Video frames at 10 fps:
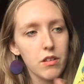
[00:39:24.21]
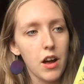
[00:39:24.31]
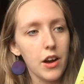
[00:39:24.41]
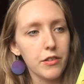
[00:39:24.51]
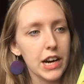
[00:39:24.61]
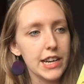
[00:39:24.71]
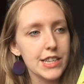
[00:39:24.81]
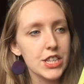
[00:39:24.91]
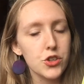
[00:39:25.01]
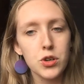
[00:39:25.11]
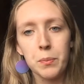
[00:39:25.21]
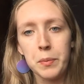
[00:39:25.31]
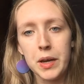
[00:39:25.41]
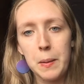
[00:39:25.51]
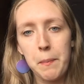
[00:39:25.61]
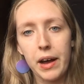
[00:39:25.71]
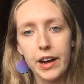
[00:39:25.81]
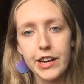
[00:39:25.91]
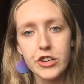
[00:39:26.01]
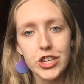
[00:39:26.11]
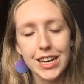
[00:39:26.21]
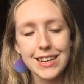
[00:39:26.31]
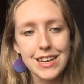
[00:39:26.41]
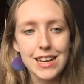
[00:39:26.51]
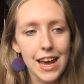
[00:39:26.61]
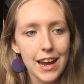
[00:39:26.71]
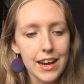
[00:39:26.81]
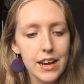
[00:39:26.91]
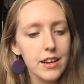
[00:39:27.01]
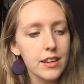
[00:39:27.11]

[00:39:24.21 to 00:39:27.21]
I read Trumpet by Jackie Kay.